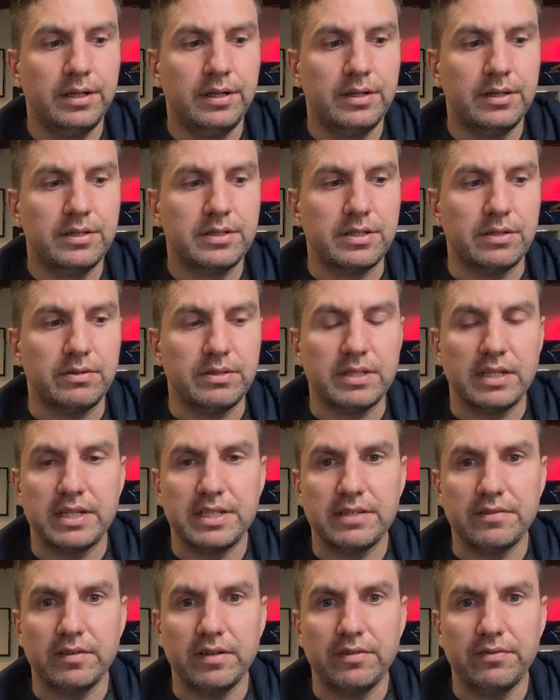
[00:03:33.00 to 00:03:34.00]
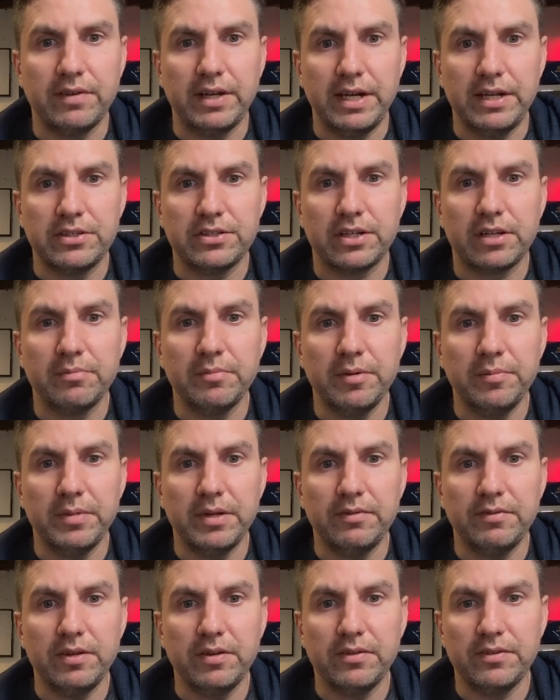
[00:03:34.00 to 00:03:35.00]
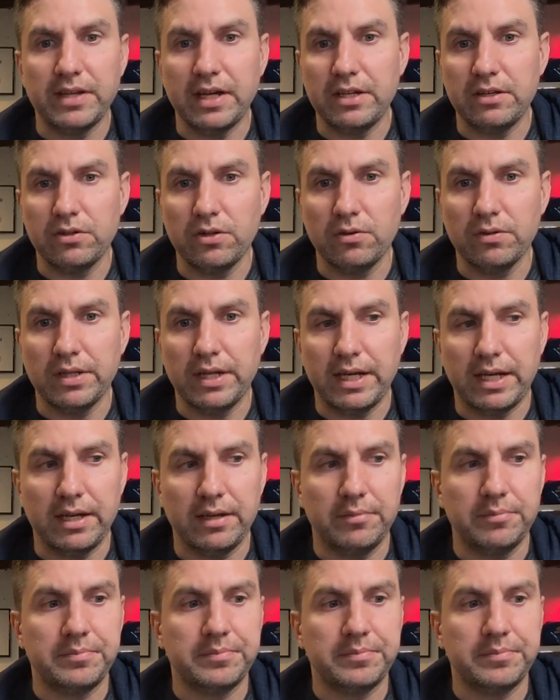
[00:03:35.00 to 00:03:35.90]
So it's less of a financial commitment if you decide you don't like it.